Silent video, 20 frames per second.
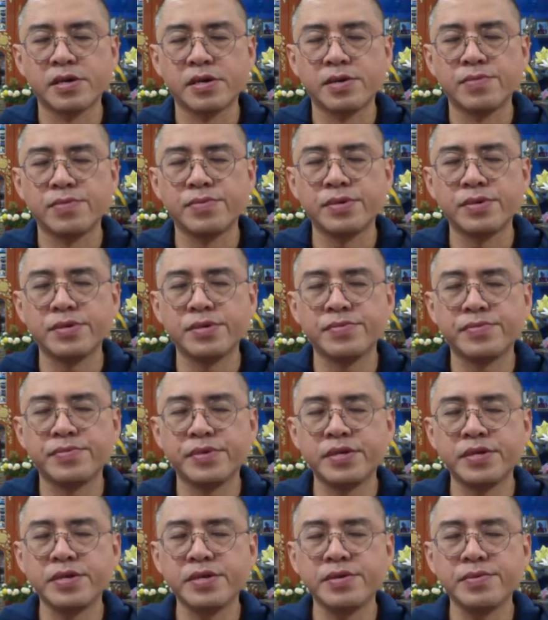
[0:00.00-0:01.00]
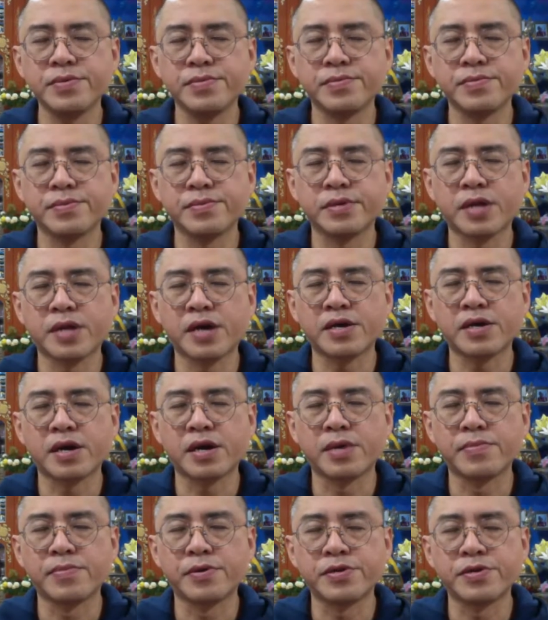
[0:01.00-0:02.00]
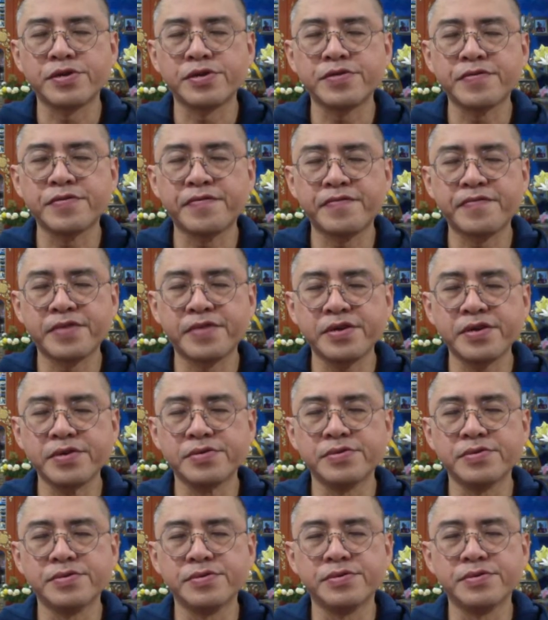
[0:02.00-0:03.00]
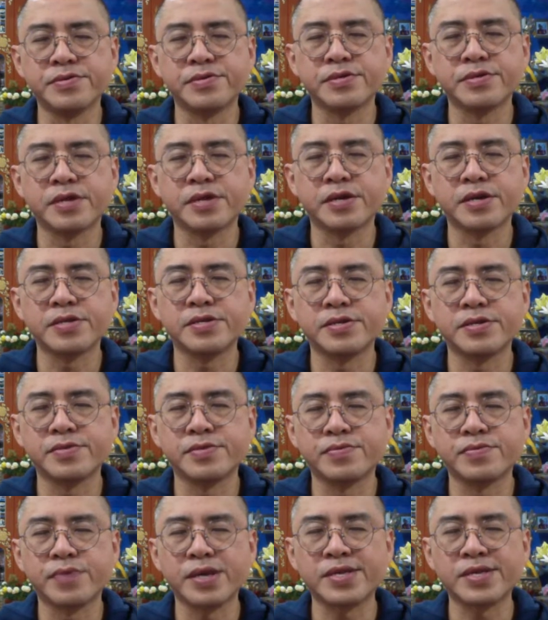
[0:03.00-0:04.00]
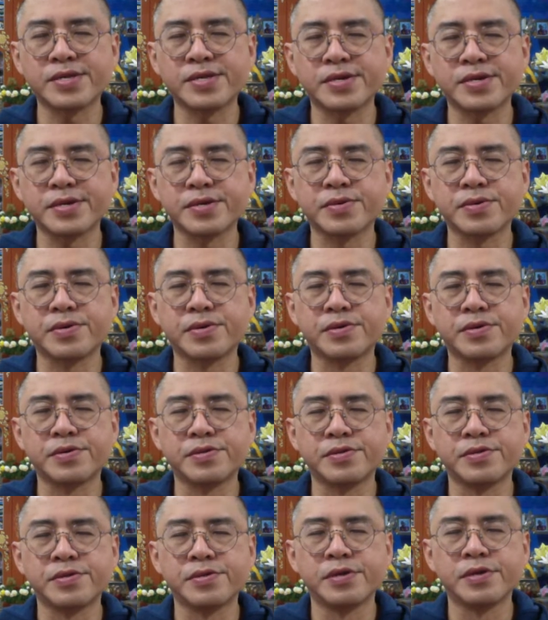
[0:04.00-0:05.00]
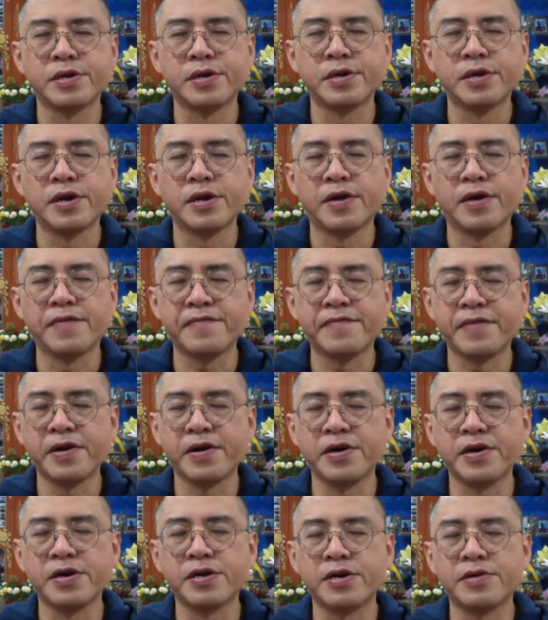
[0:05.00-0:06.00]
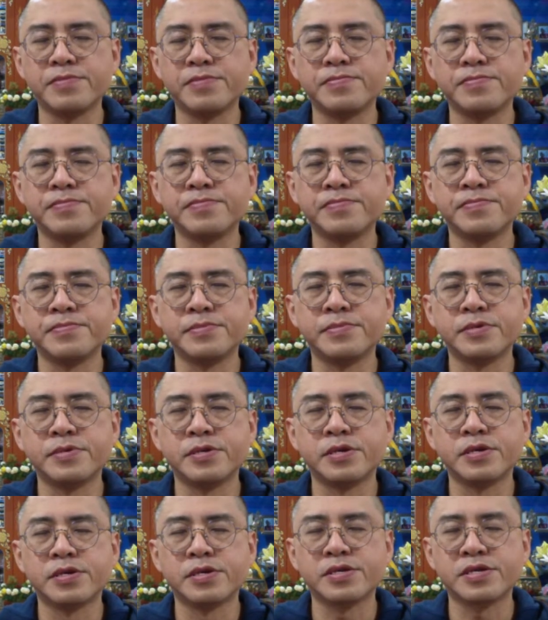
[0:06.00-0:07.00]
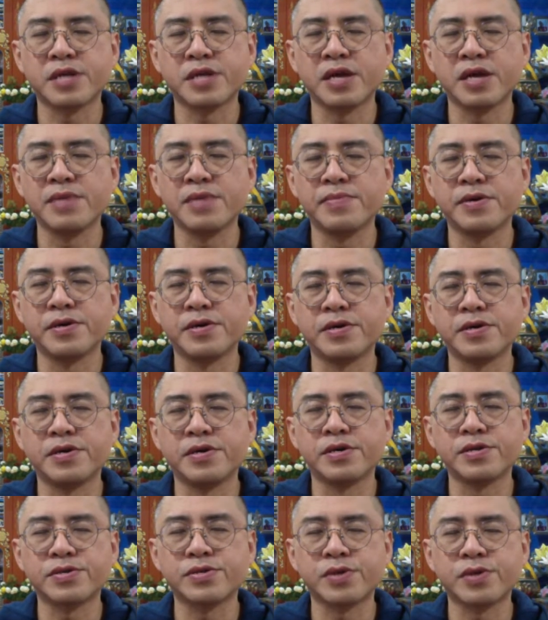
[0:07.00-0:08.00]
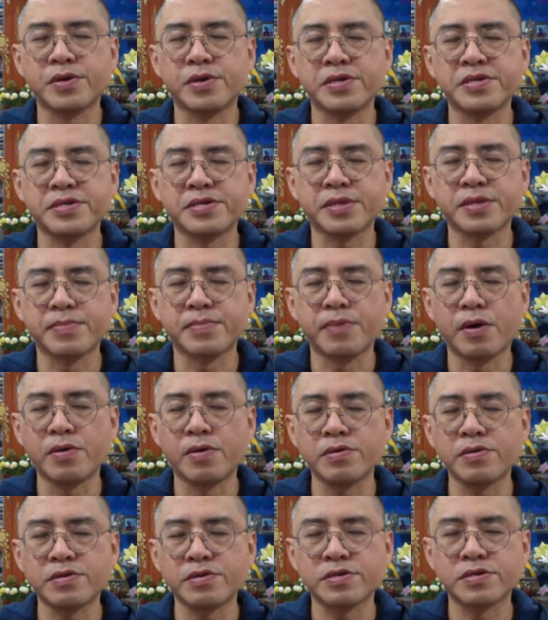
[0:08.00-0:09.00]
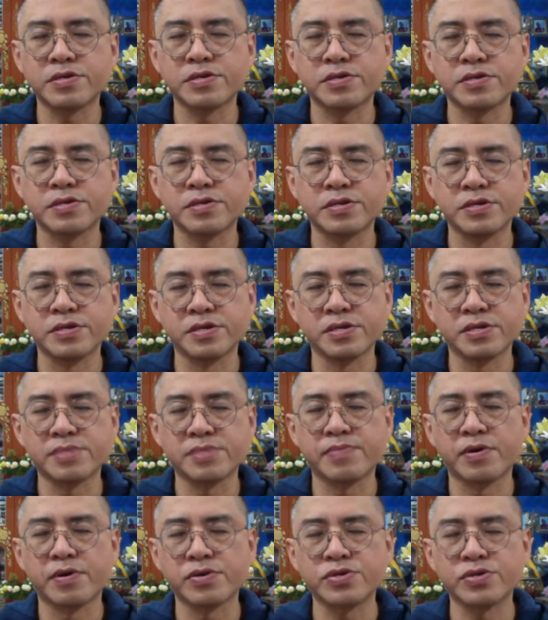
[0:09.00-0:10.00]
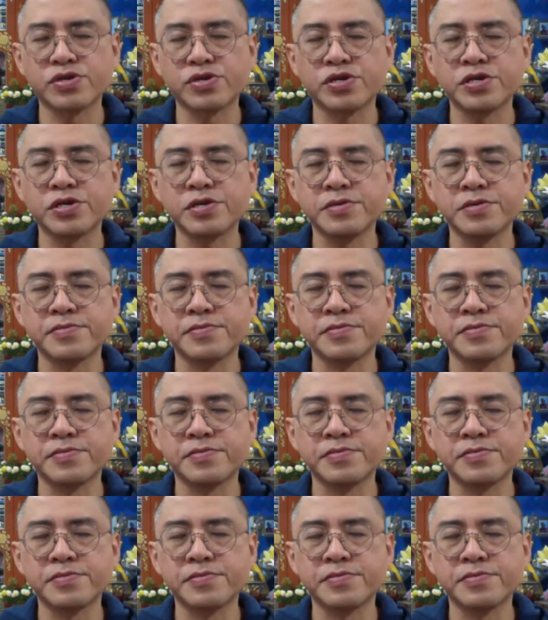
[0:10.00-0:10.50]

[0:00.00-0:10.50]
We really would like our body to feel that it is resting on a firm, stable, solid support in this posture.